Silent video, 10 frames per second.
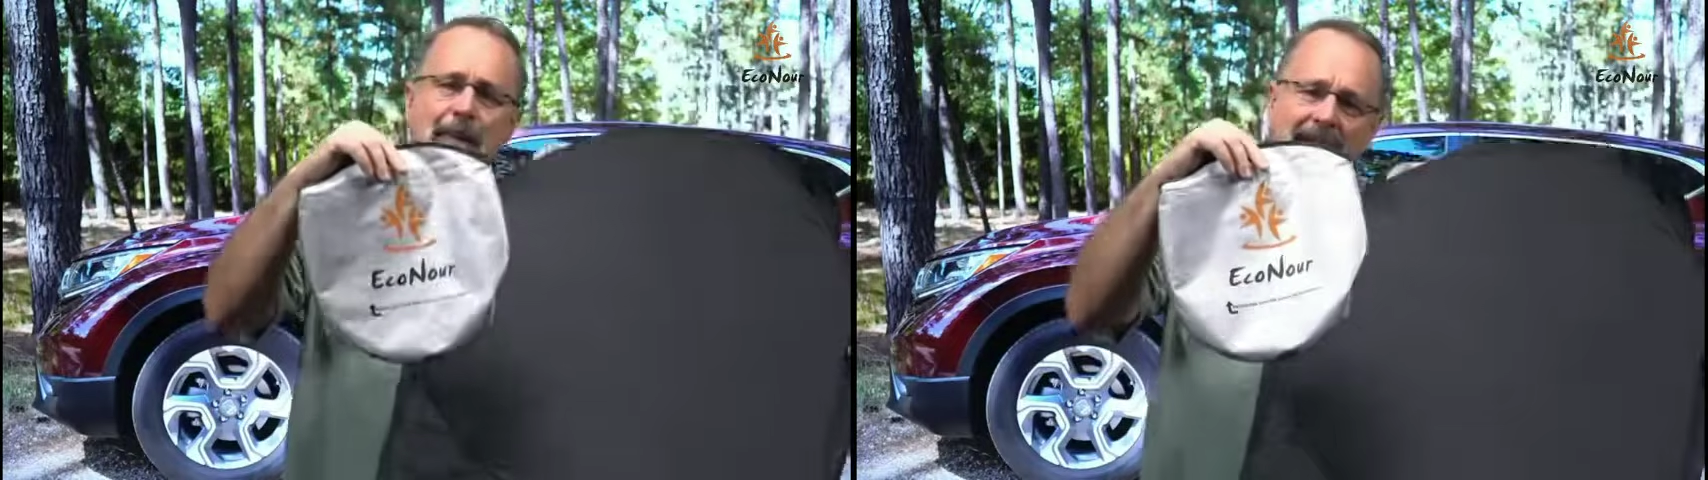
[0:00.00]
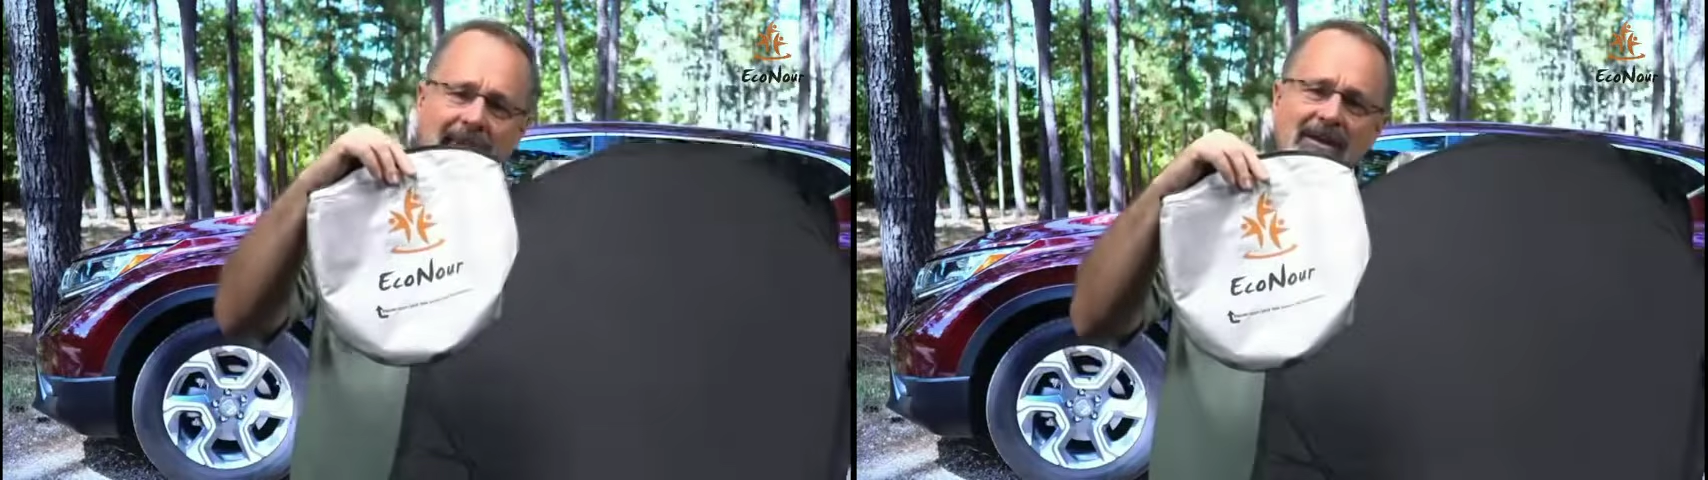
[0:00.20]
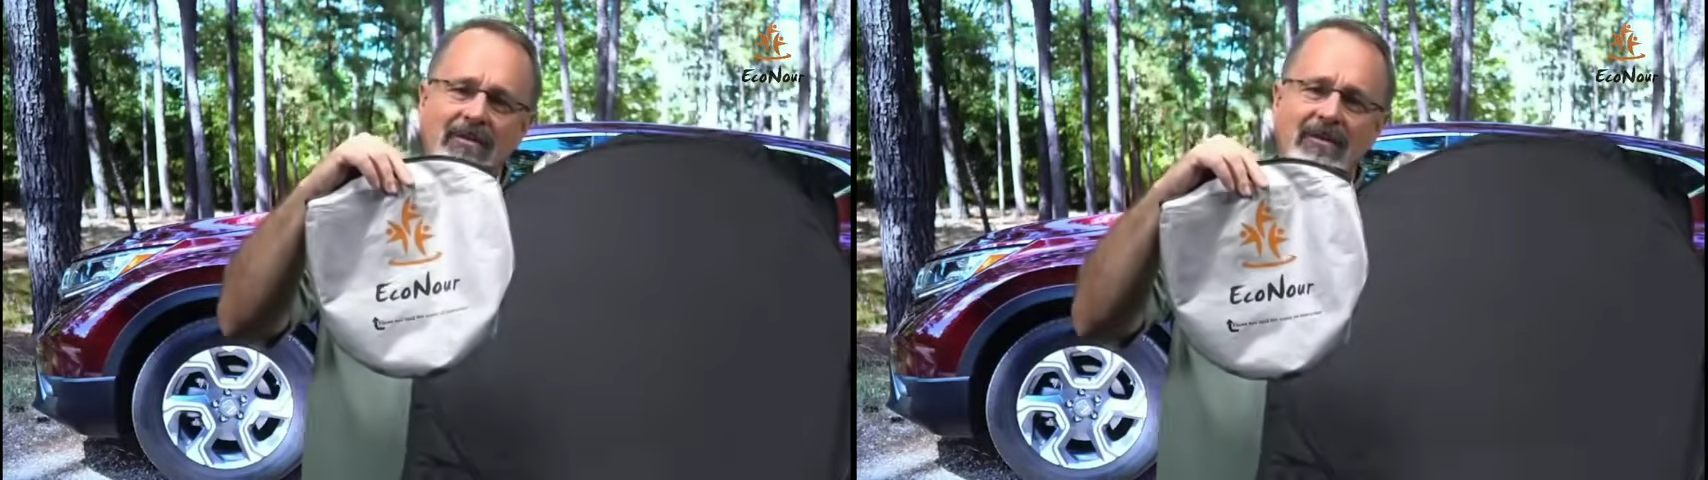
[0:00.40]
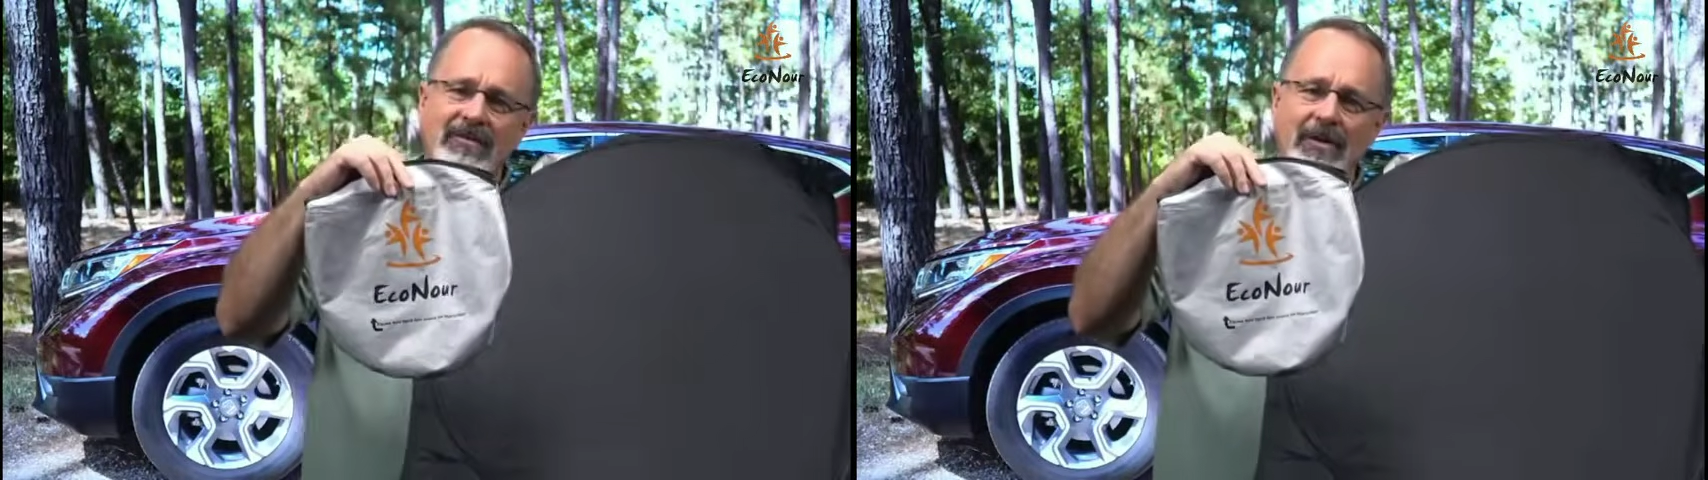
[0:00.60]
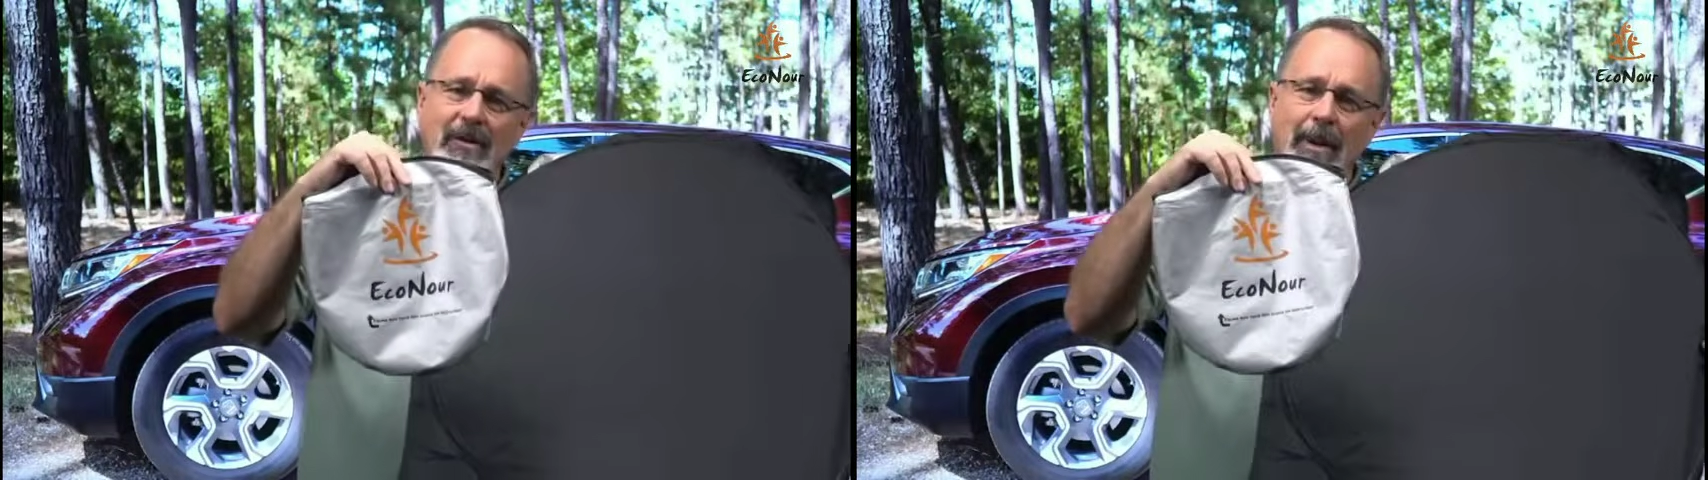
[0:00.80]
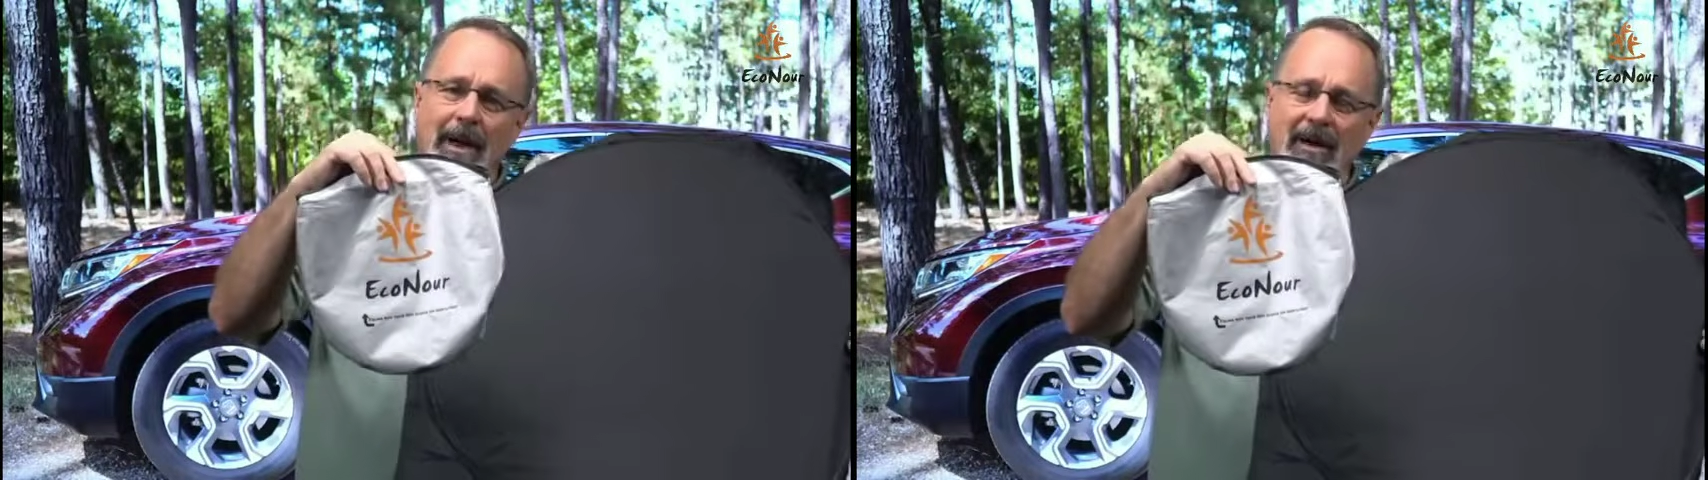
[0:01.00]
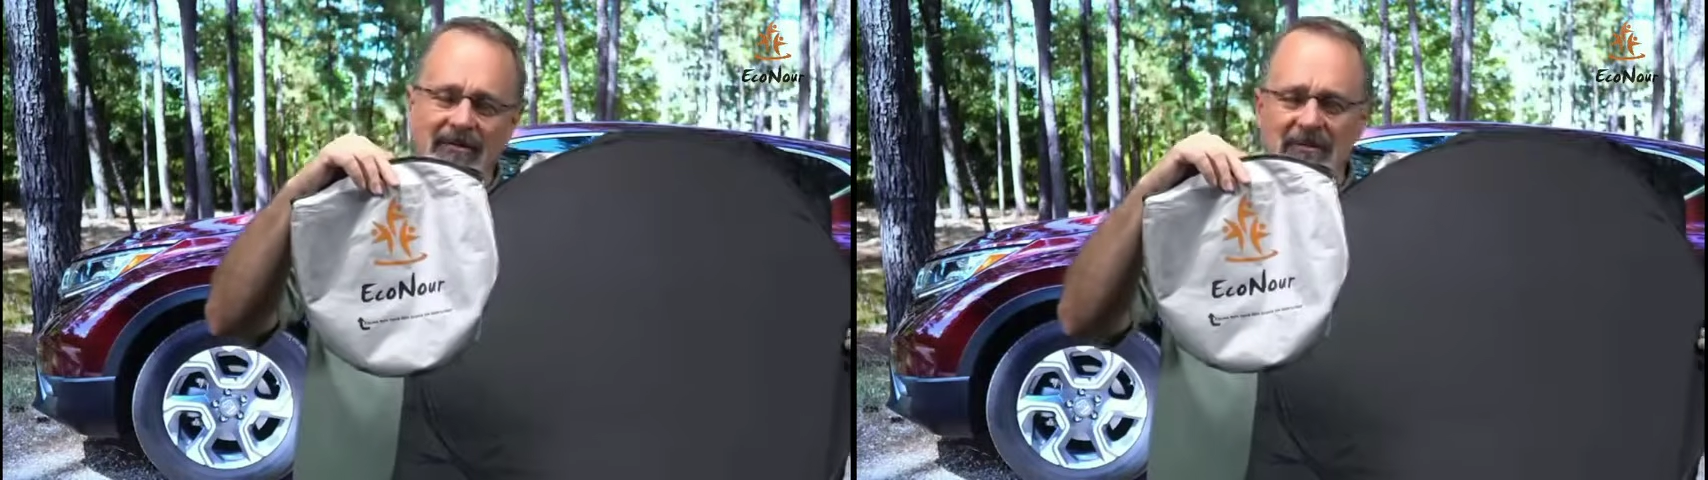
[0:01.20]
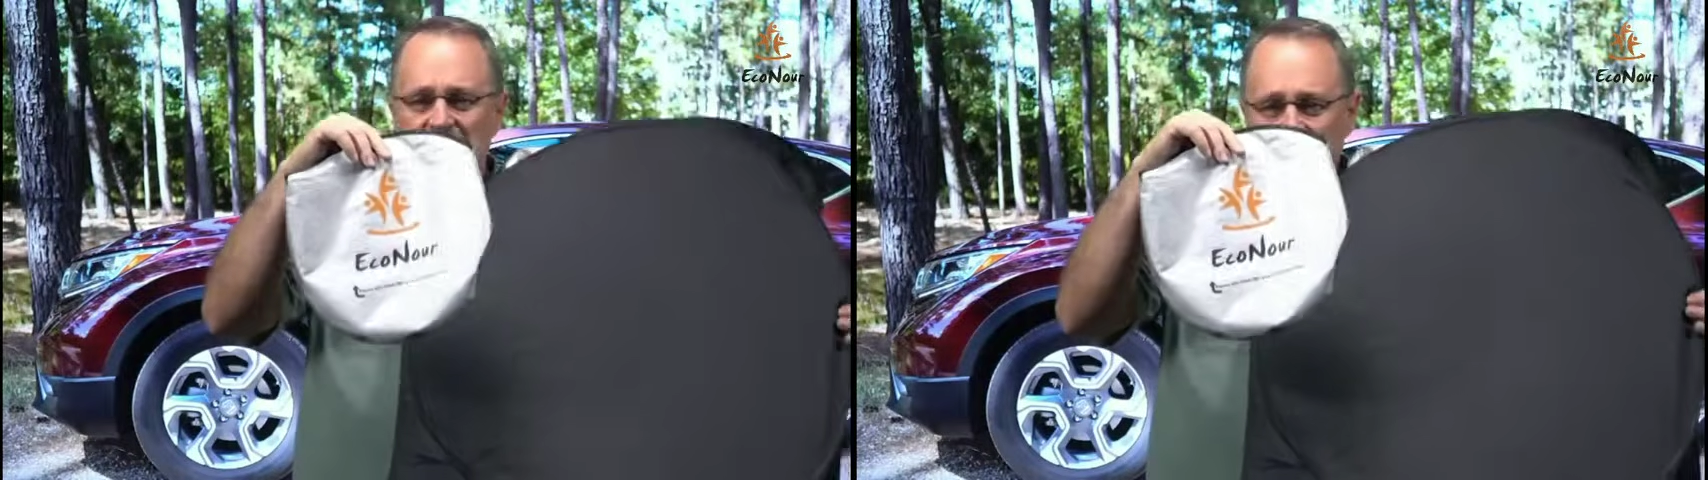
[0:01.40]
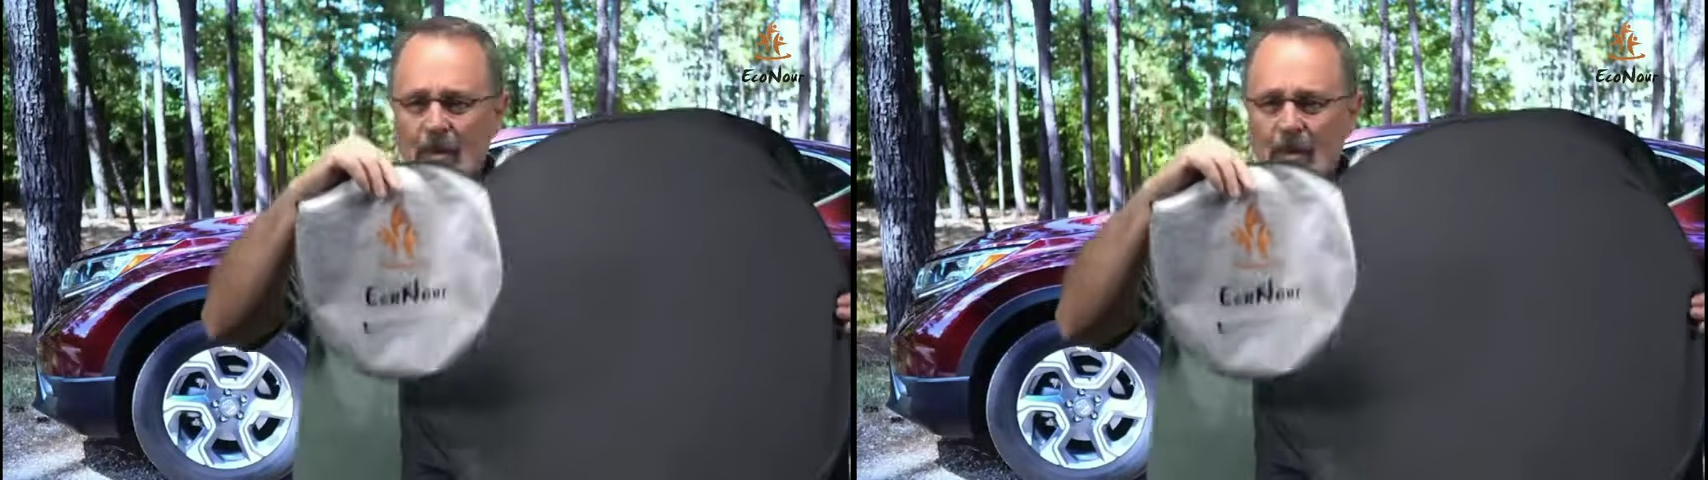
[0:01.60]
back into this little pouch?